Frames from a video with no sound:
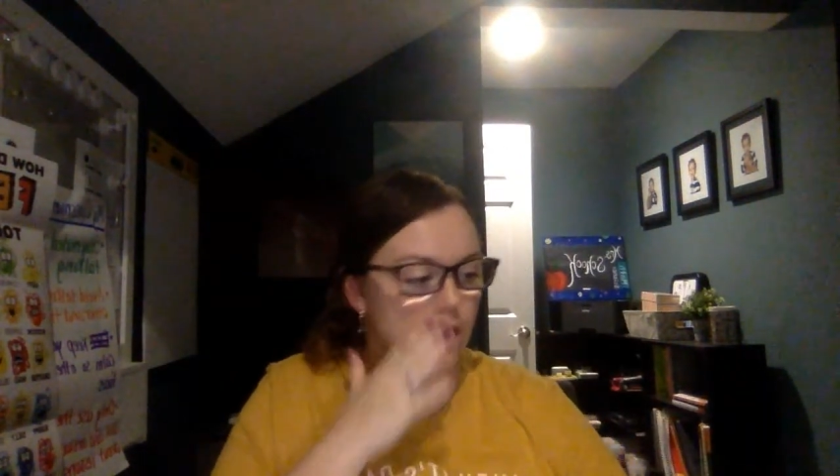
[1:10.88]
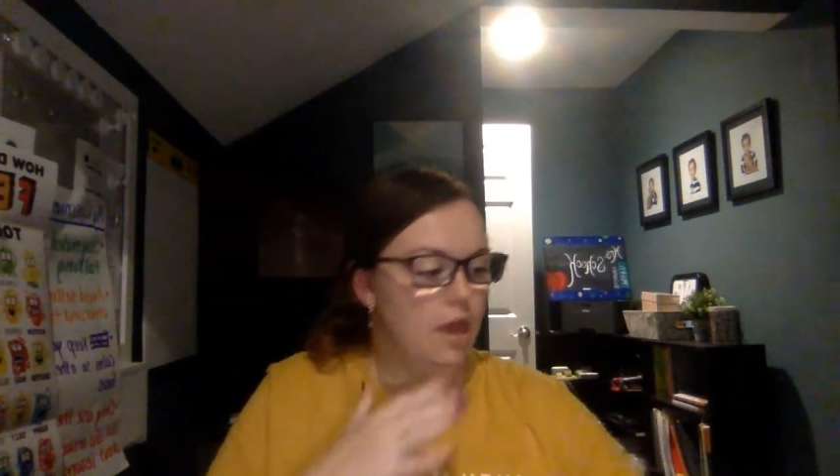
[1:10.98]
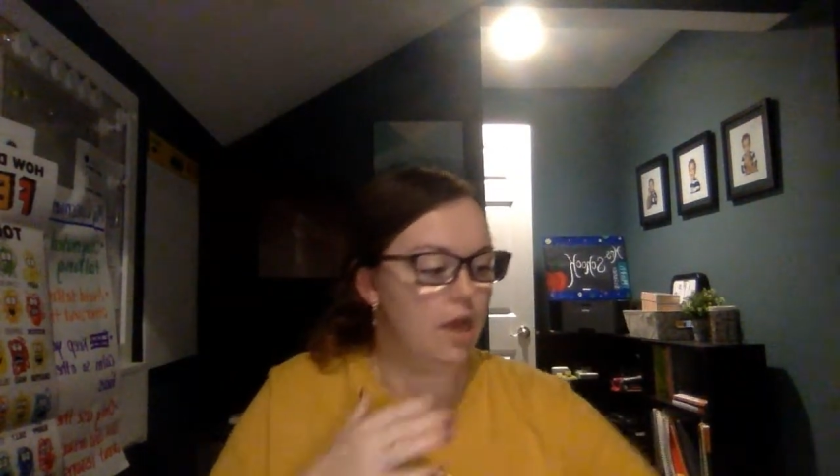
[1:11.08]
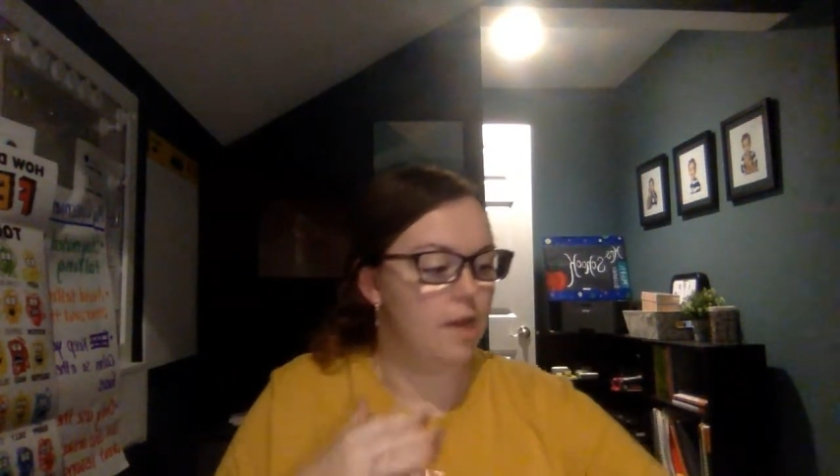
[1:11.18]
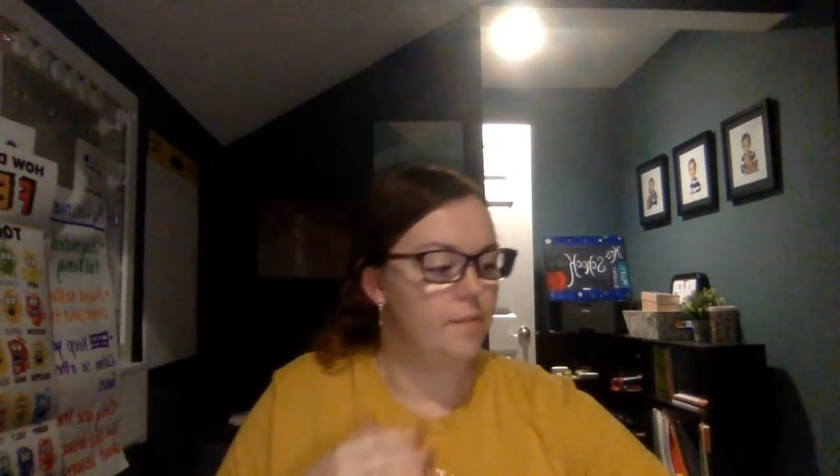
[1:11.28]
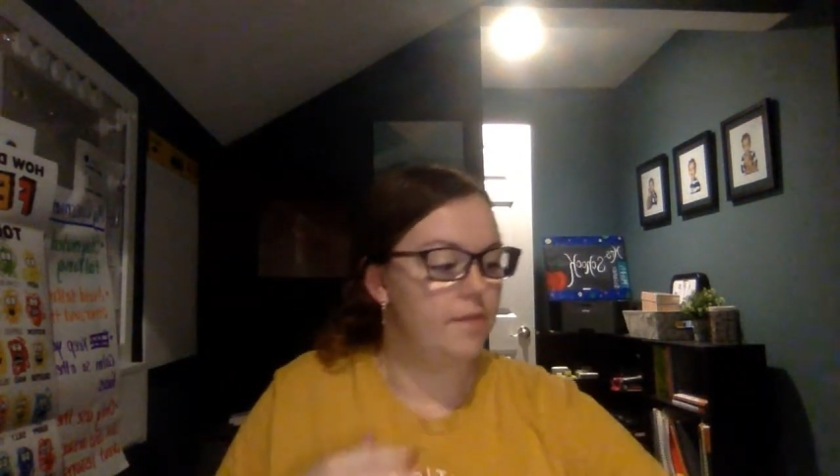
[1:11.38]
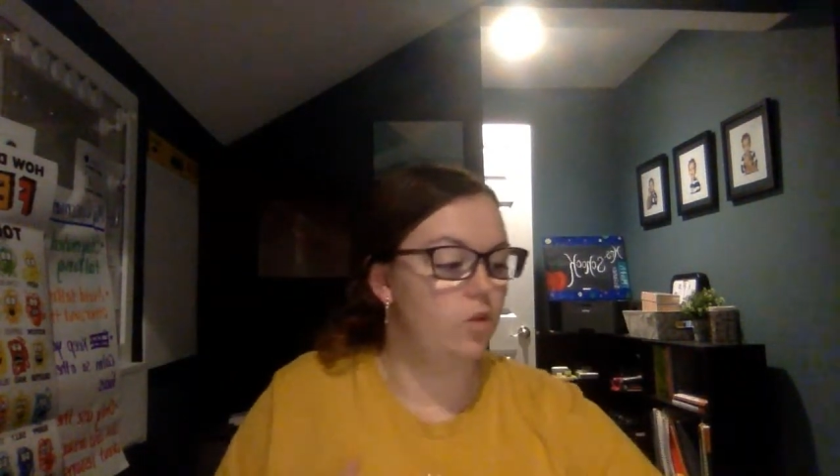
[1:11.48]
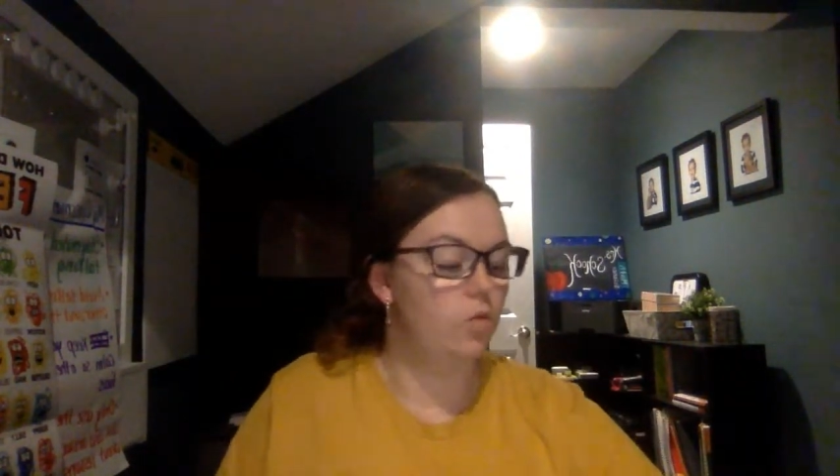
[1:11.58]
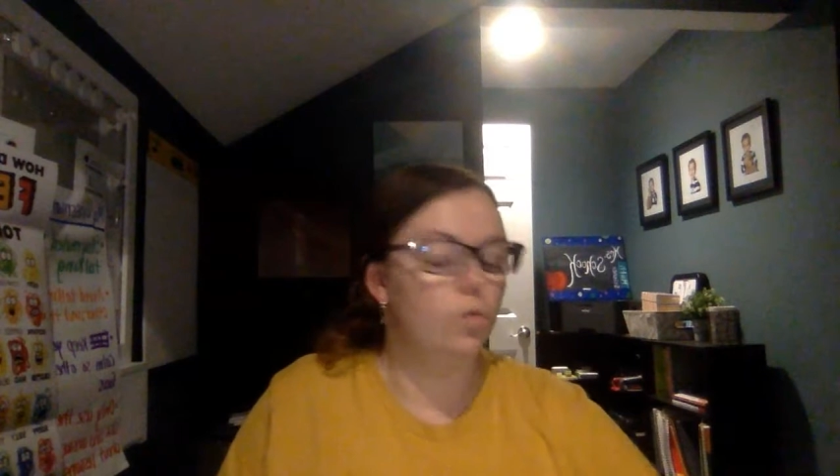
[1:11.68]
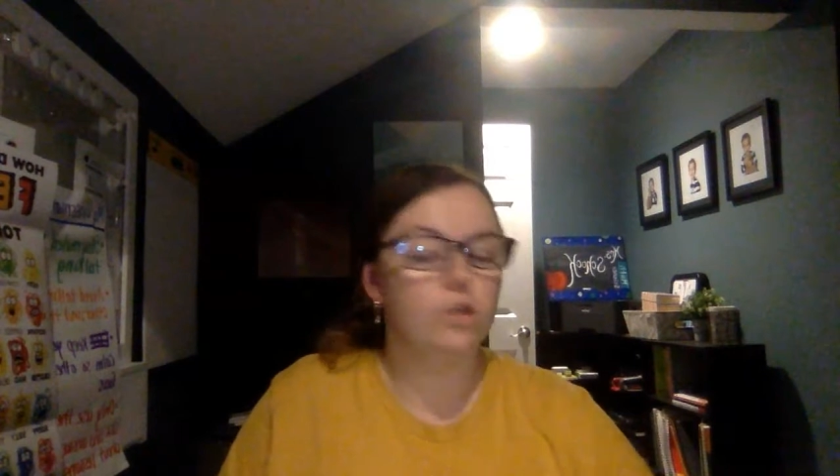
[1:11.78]
If
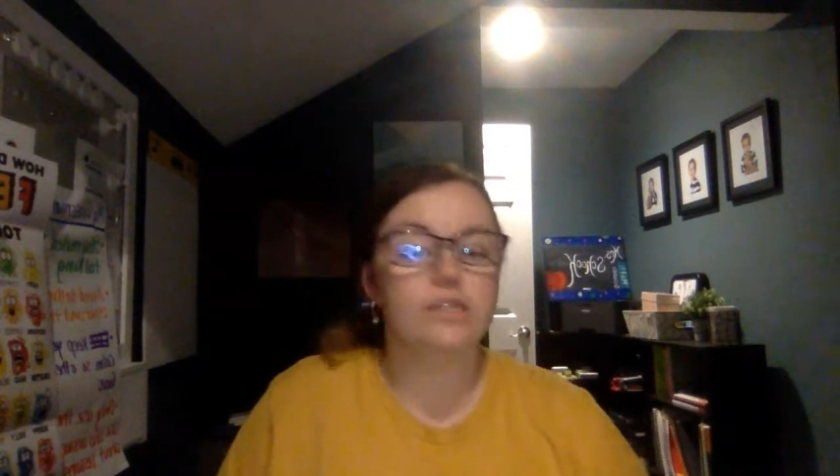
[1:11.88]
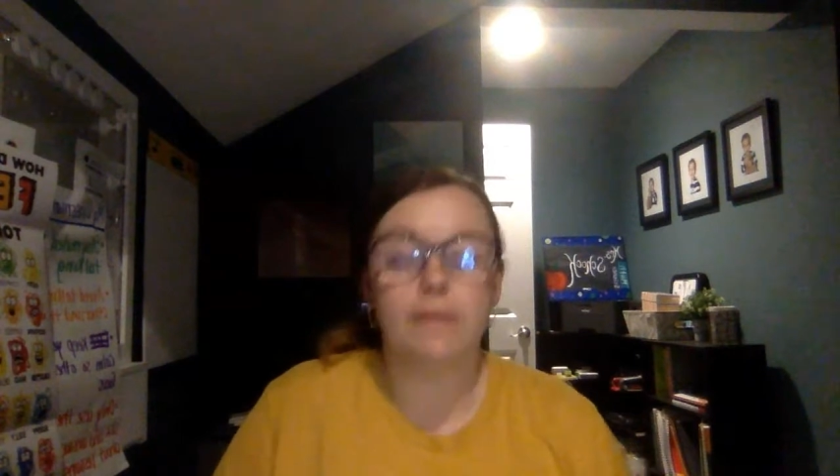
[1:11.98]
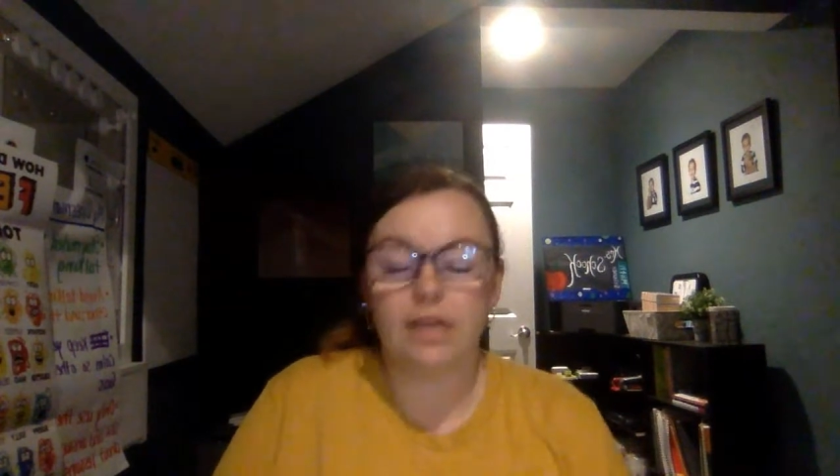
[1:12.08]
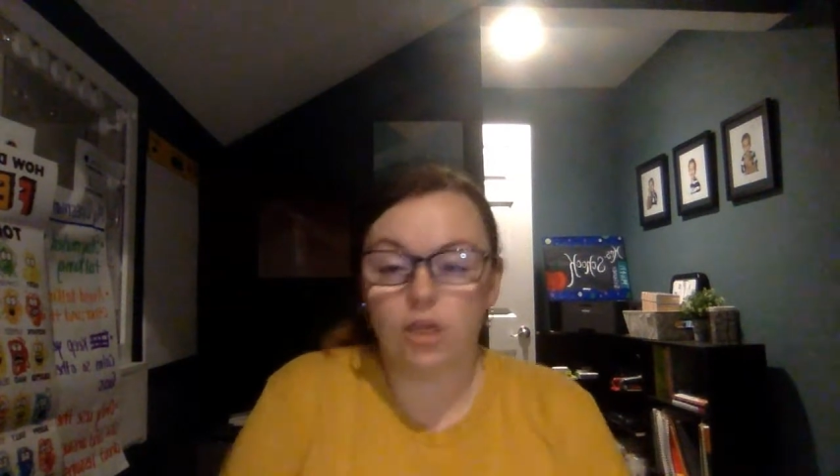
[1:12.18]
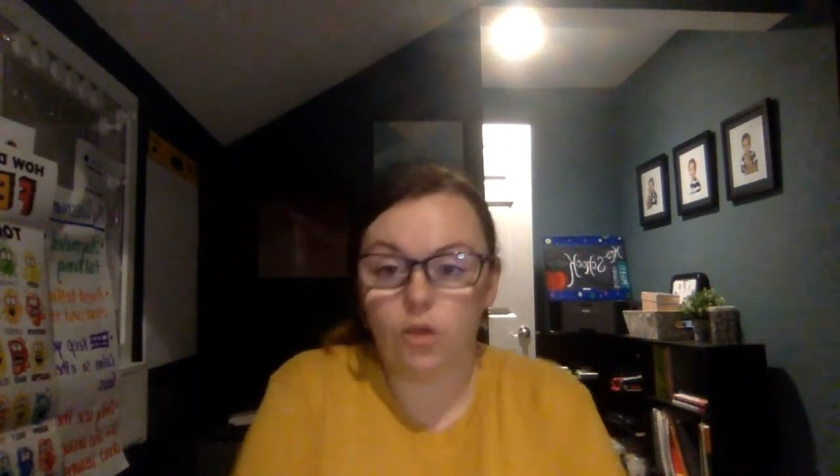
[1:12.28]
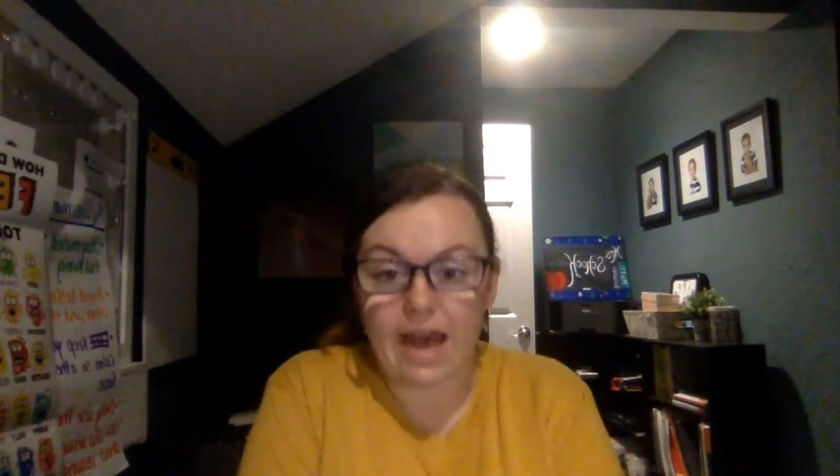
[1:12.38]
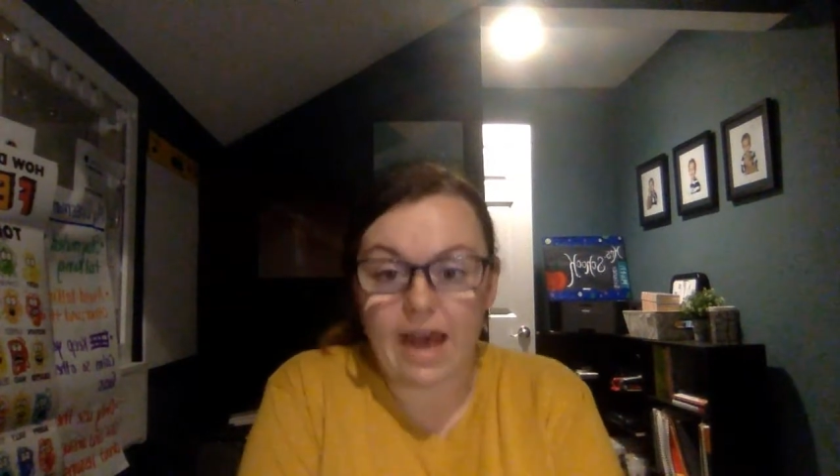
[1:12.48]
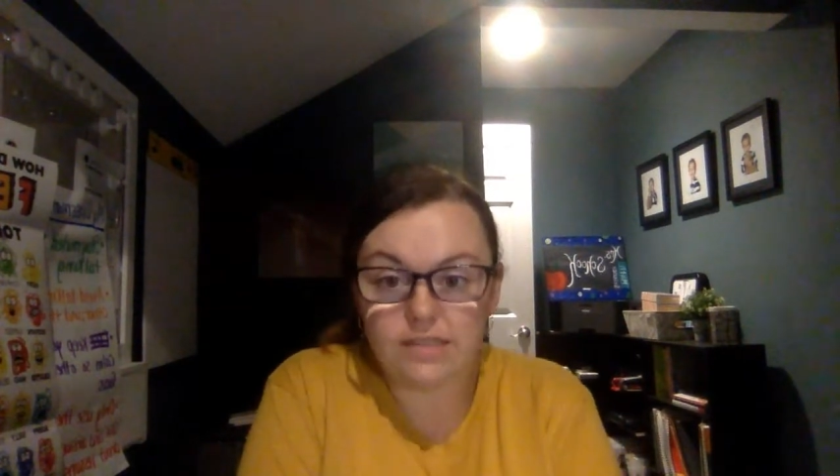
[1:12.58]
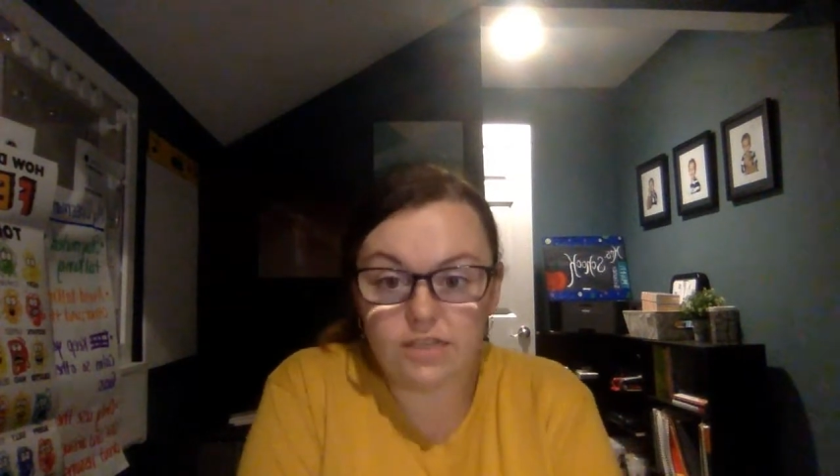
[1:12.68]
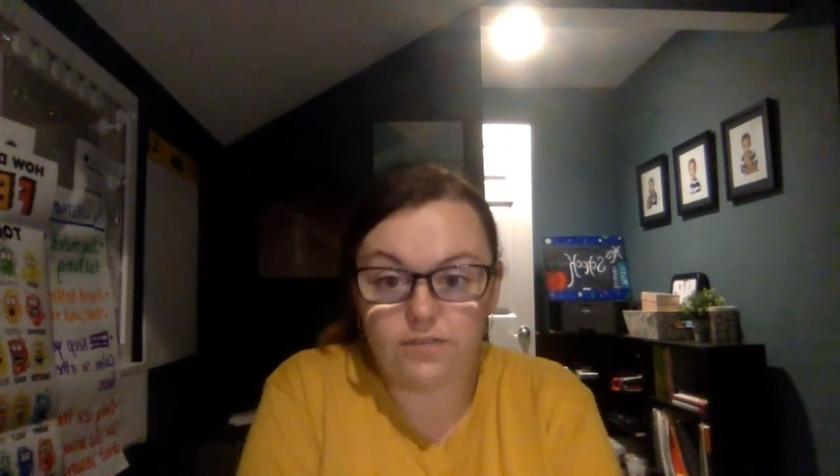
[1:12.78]
you were somebody who
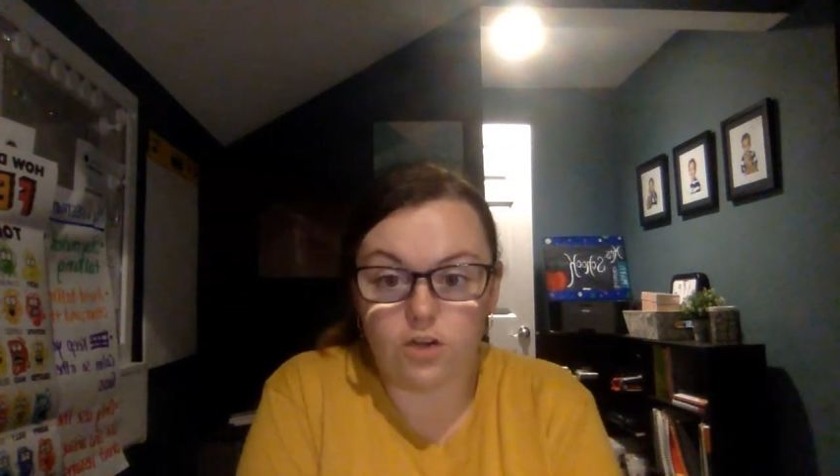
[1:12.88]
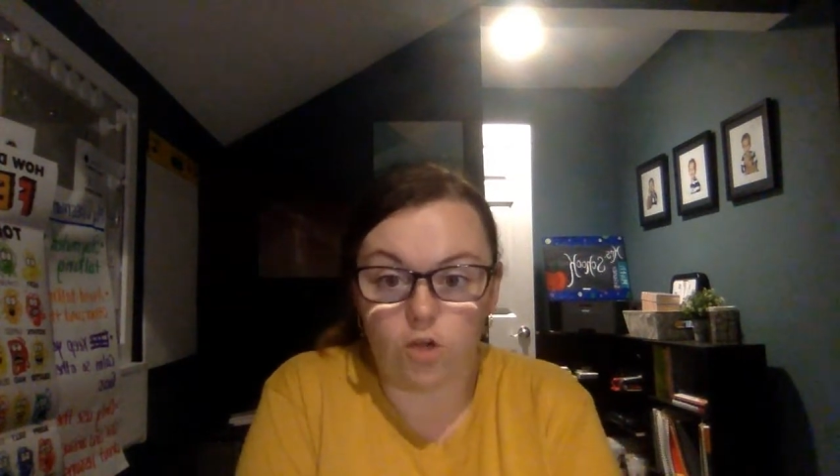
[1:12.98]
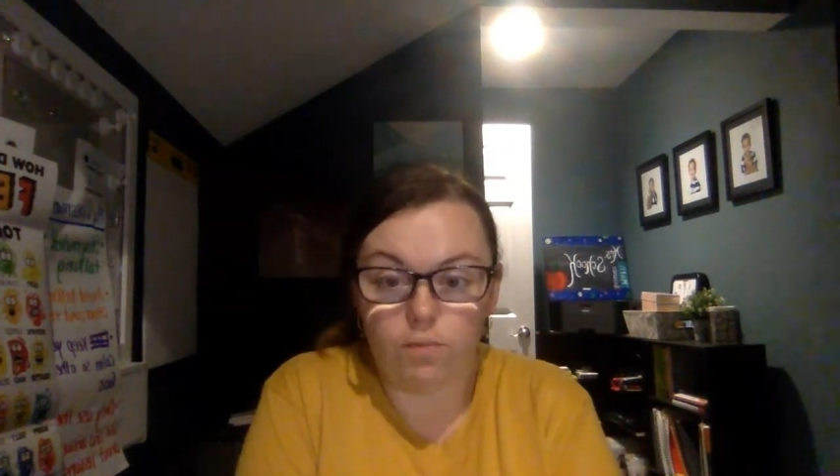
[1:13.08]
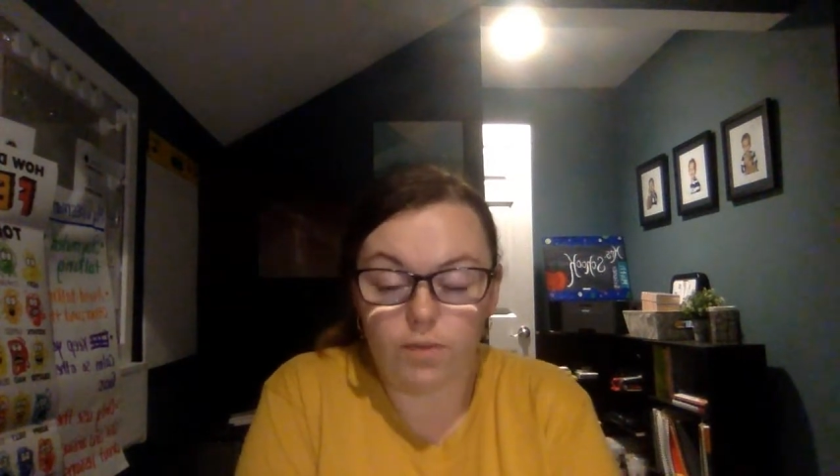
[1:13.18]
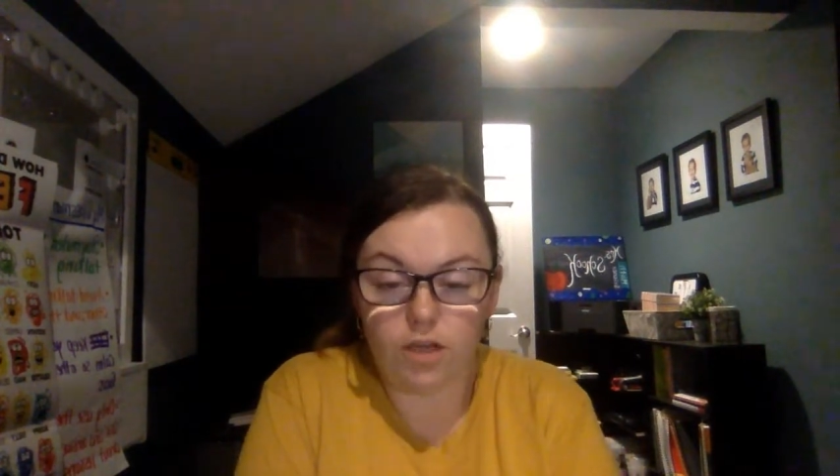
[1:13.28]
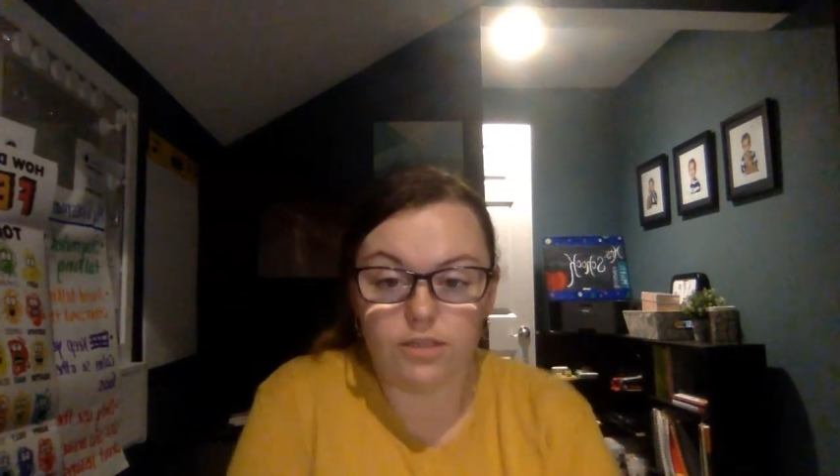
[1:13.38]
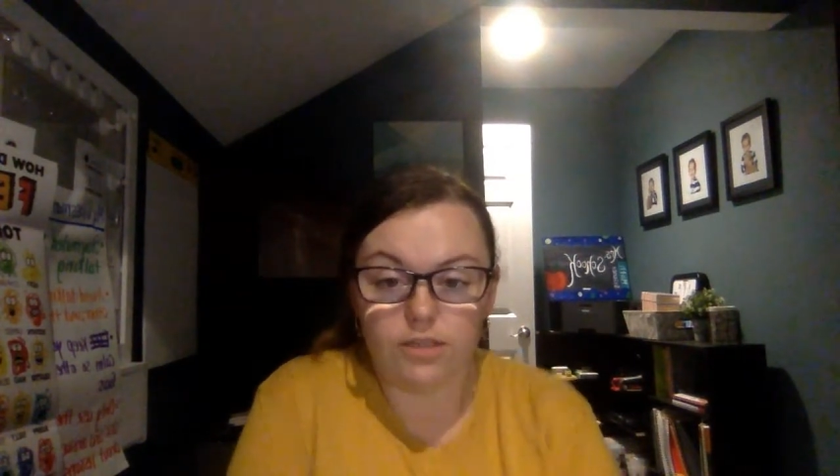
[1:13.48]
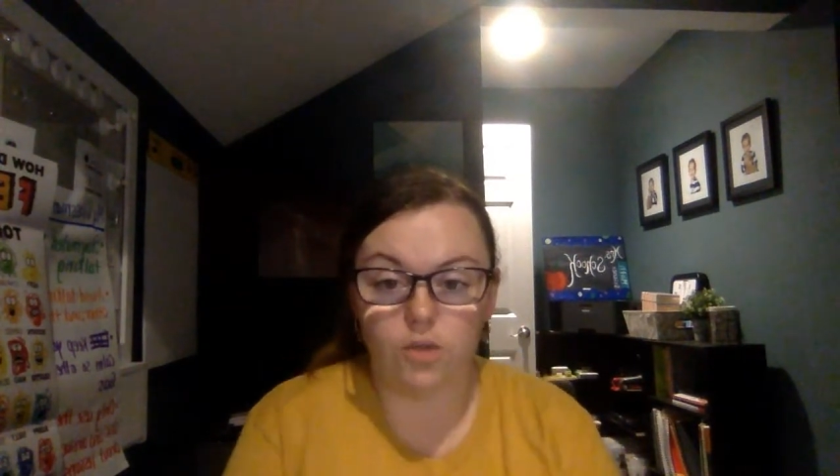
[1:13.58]
asked for notebooks,